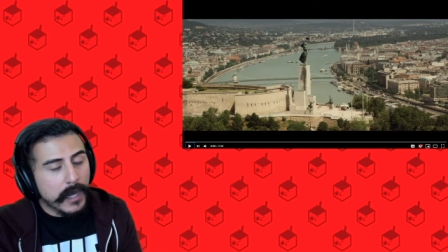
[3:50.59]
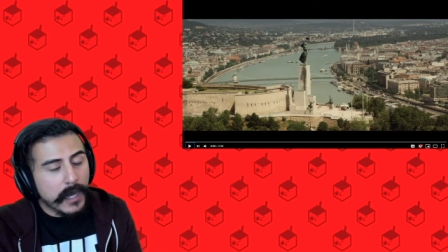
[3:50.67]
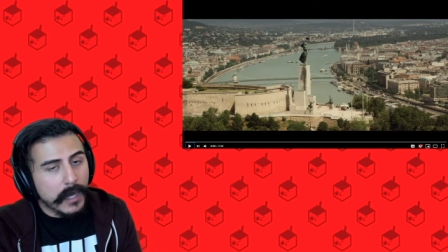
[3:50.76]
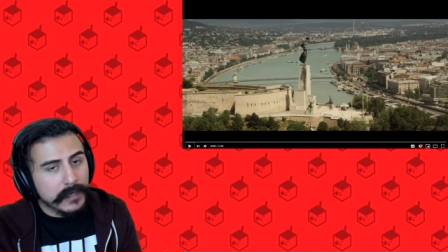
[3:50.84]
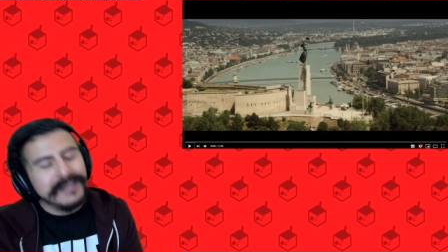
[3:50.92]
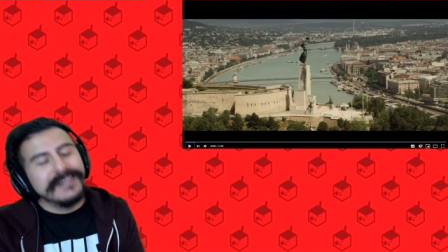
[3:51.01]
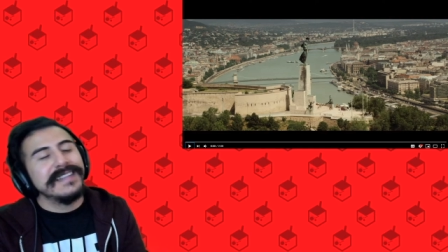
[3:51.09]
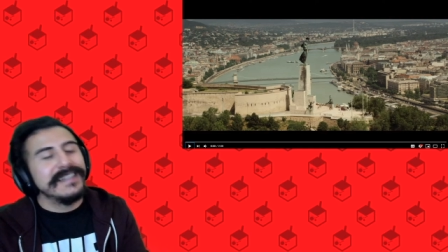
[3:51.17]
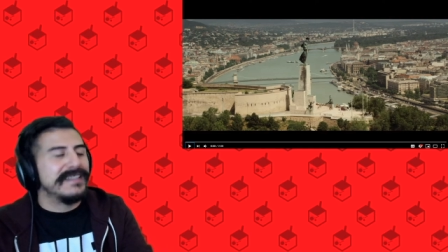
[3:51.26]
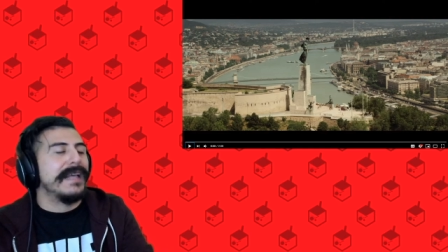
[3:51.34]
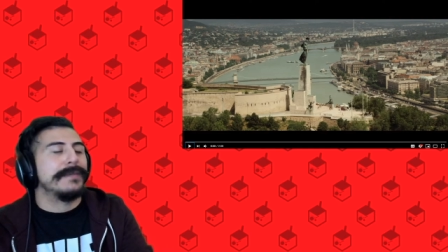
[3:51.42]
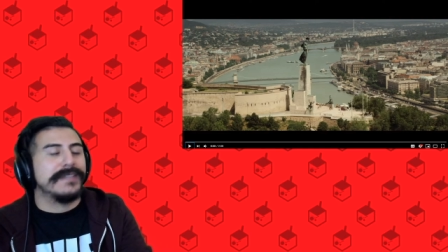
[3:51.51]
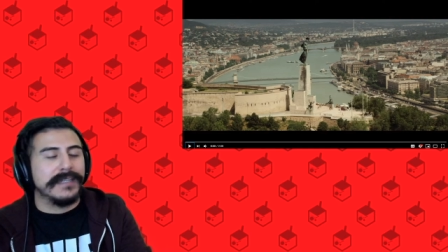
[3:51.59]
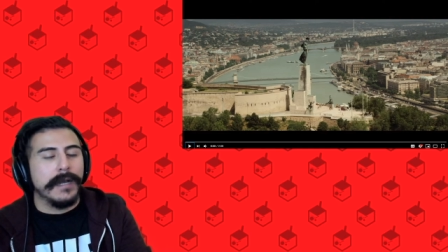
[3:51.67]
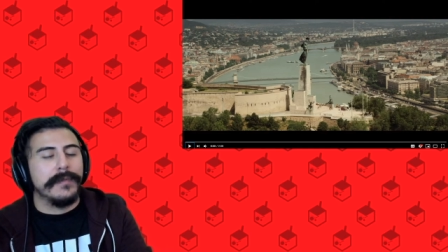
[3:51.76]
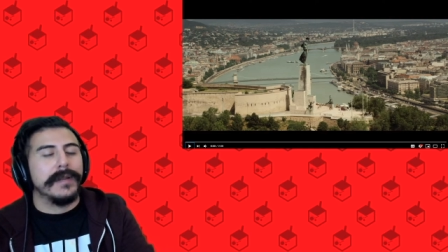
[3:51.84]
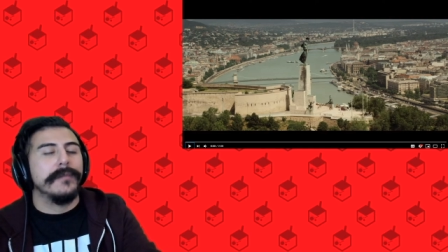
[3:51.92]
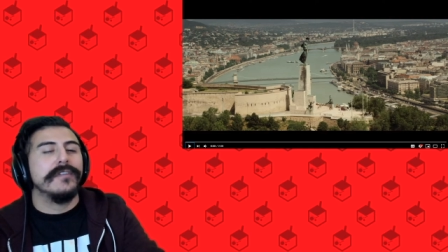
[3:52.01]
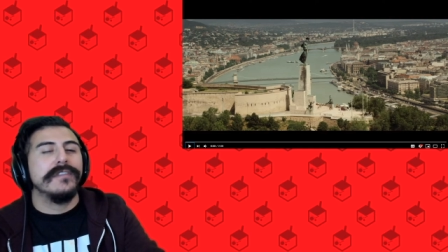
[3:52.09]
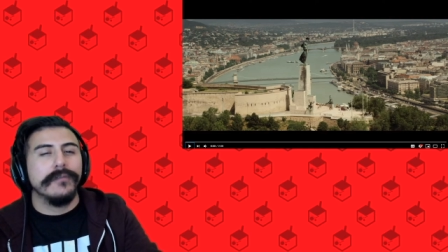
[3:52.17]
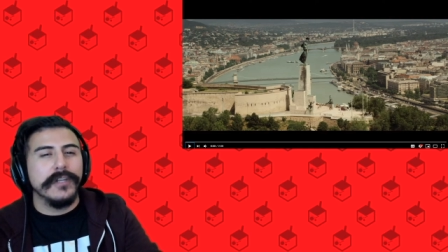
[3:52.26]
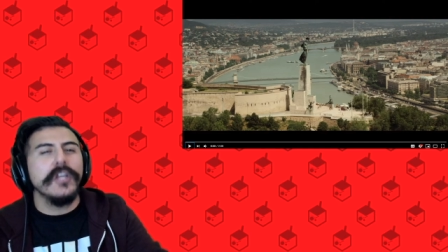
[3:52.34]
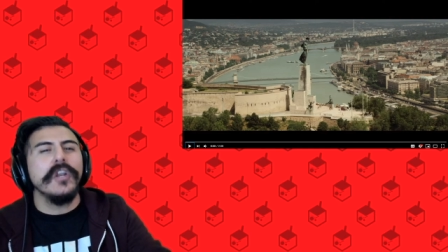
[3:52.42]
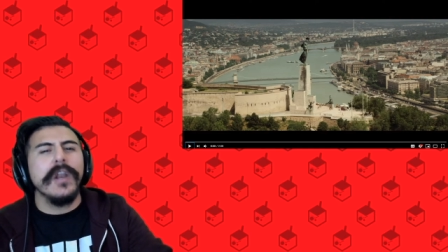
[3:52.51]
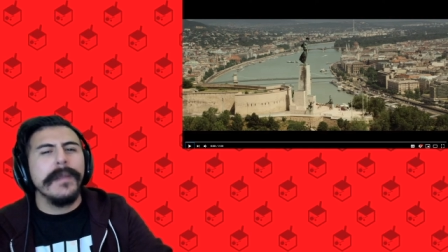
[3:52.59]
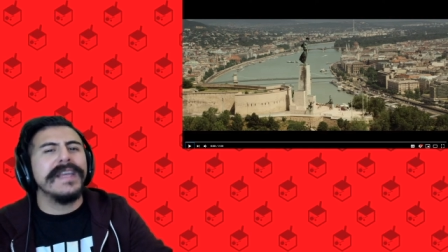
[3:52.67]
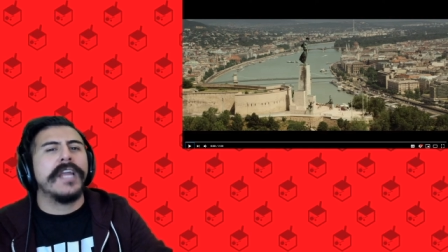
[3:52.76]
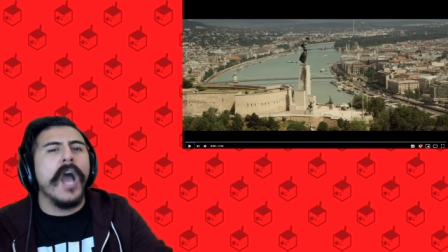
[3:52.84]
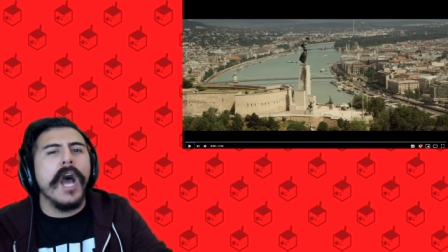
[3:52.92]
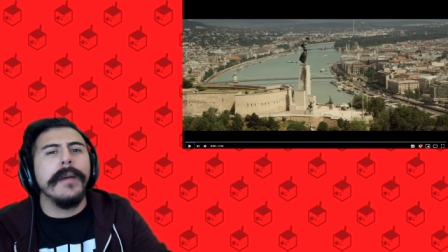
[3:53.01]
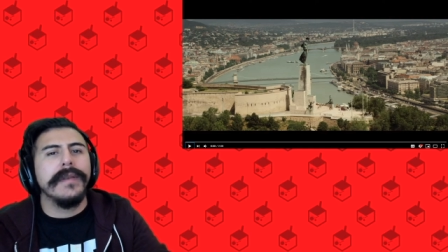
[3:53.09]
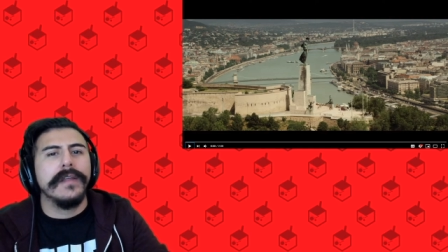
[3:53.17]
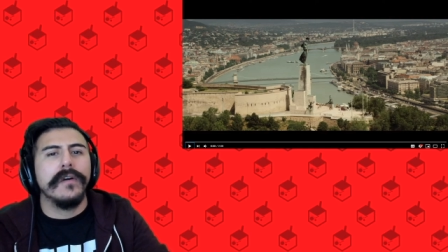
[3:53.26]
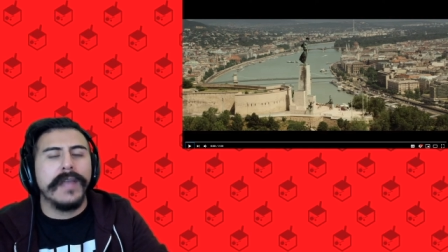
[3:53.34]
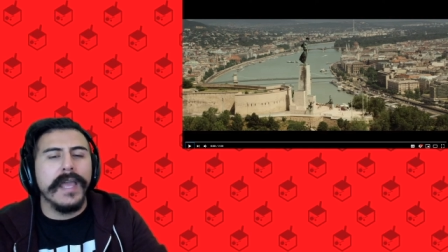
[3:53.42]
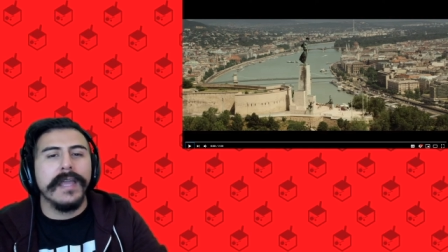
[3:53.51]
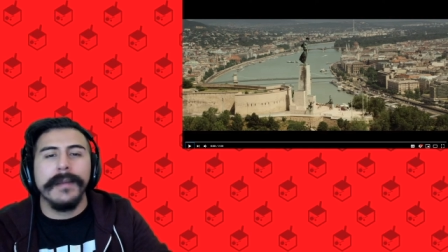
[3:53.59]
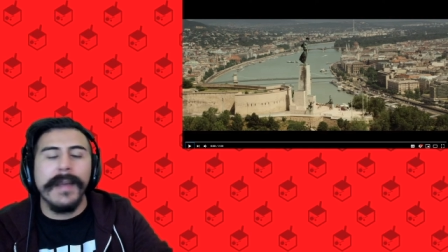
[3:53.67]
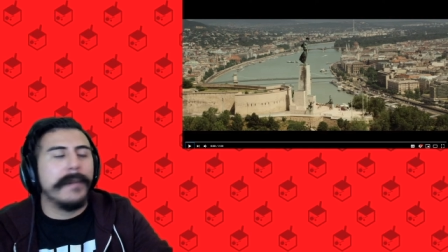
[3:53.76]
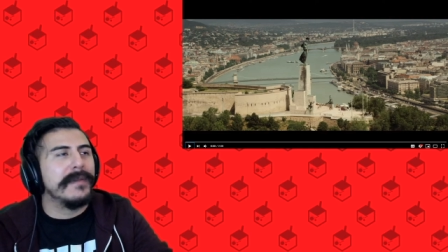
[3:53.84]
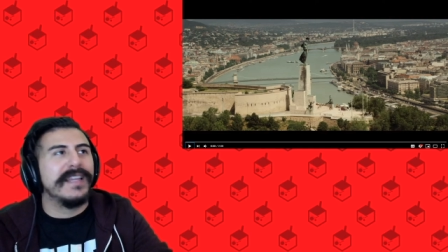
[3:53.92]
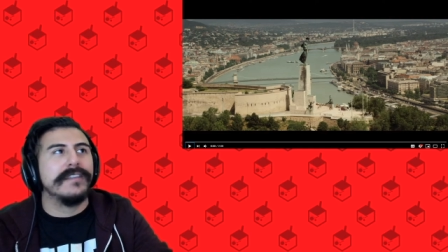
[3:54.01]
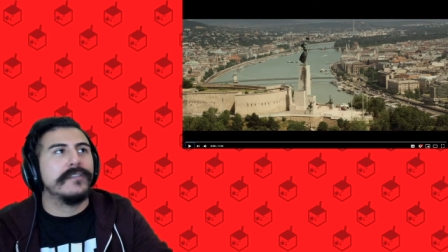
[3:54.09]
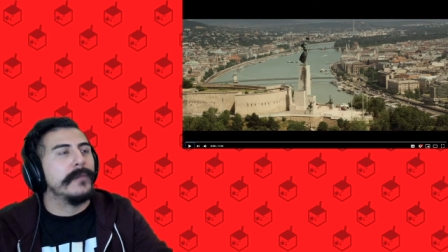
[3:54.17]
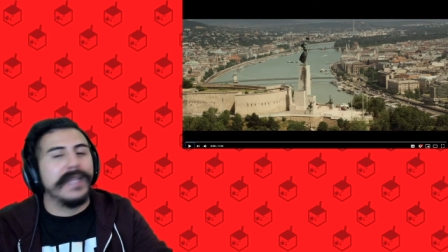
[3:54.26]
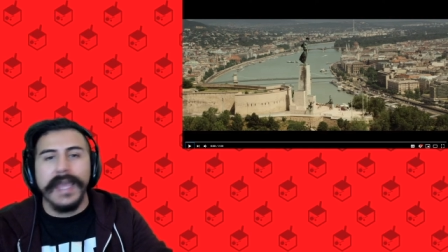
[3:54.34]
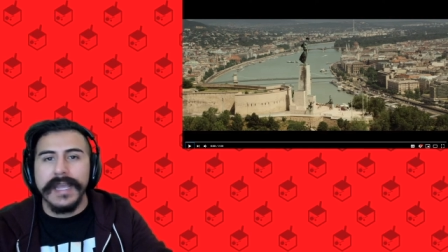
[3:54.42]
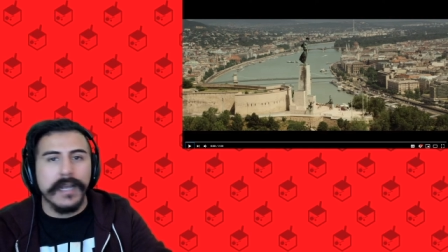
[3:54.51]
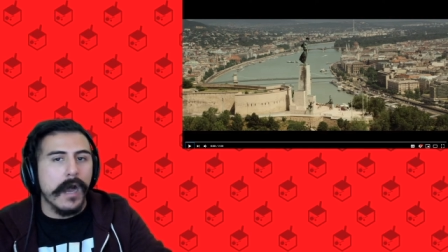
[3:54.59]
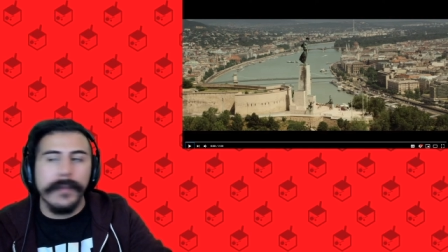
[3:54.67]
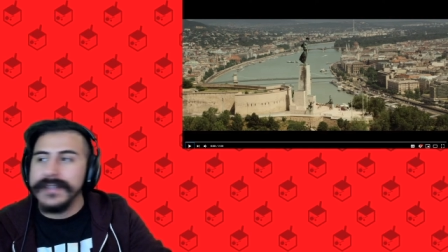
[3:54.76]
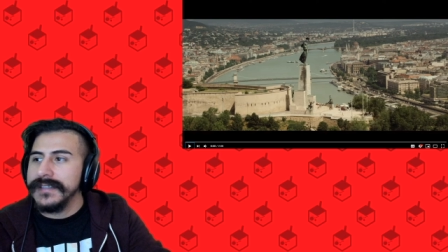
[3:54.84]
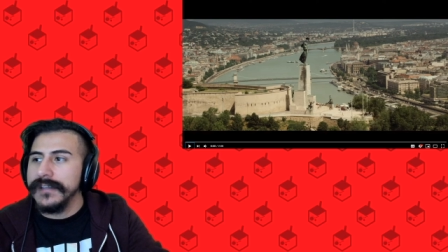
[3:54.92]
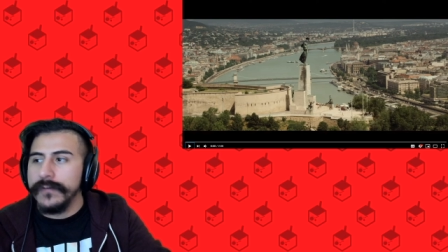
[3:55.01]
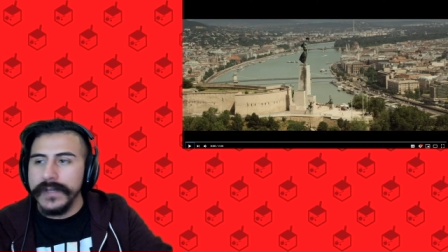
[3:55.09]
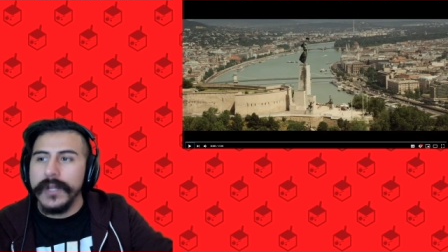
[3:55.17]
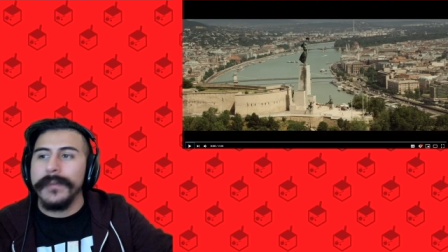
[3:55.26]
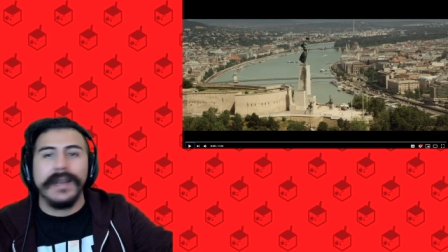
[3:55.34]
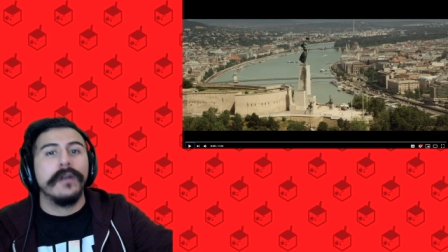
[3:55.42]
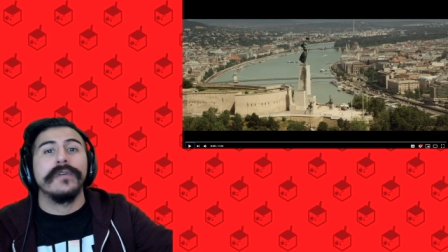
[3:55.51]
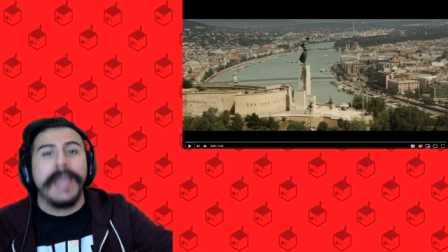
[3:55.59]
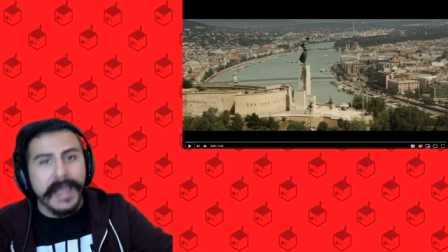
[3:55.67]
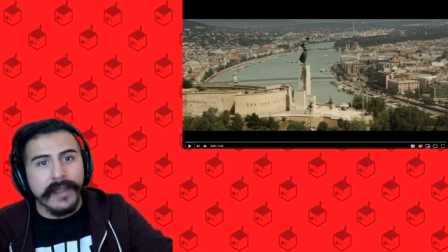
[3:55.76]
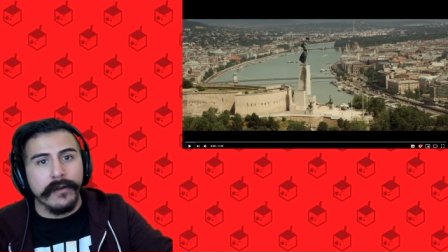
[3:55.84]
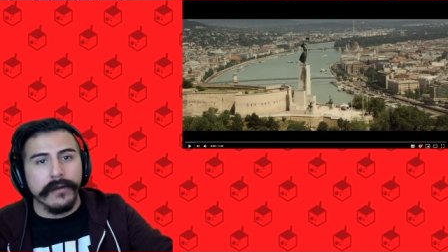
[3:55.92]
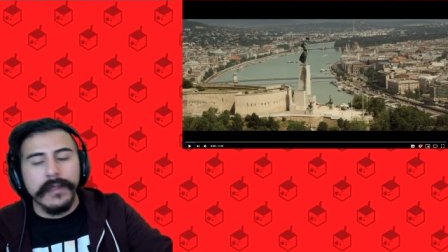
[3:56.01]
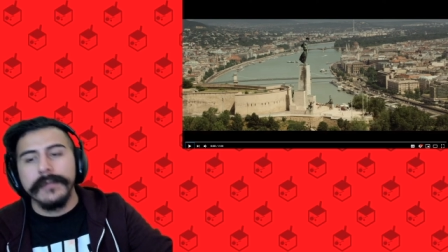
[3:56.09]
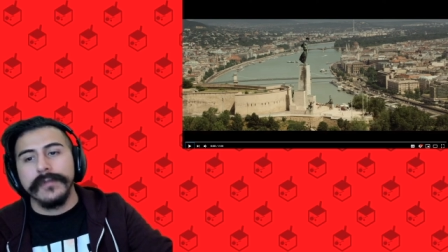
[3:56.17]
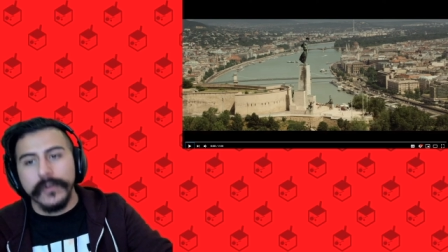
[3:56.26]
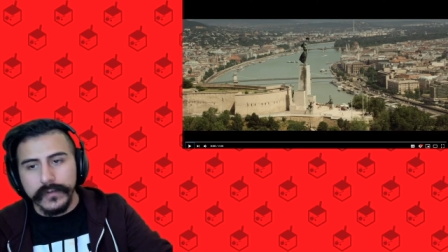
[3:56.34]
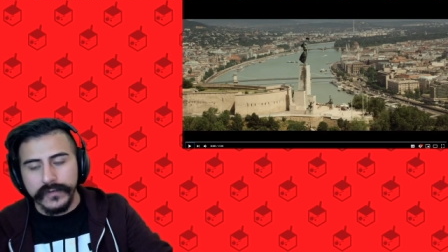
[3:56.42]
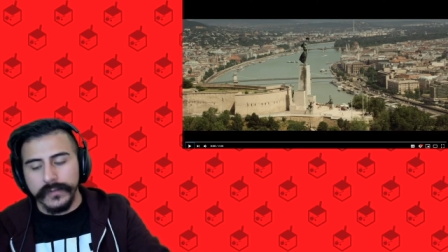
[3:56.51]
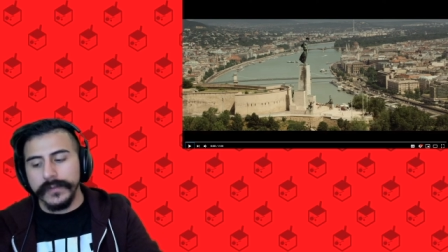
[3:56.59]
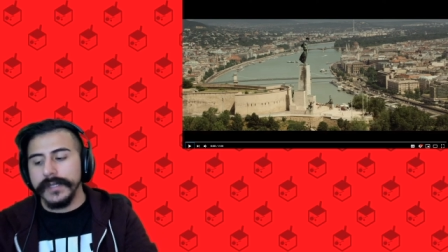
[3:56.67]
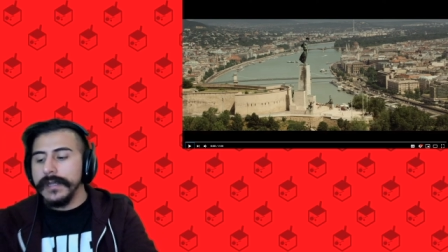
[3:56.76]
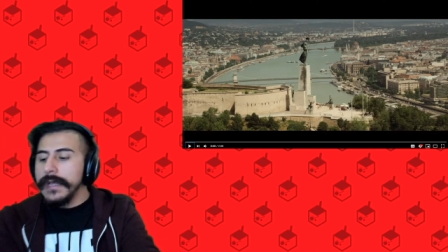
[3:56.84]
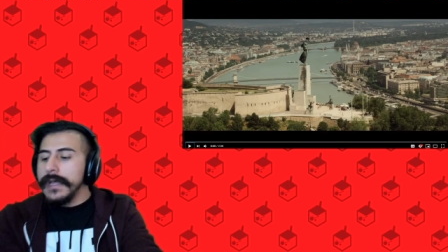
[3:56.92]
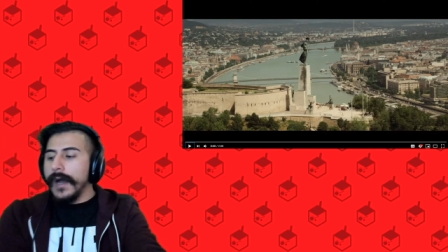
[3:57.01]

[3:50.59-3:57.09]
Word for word: Uh, it's not slapstick comedy. I'm using the, you know what I mean? Comedy, okay? I mean, I'm gonna get so many hate comments in this video, but I don't care. I'm used to it.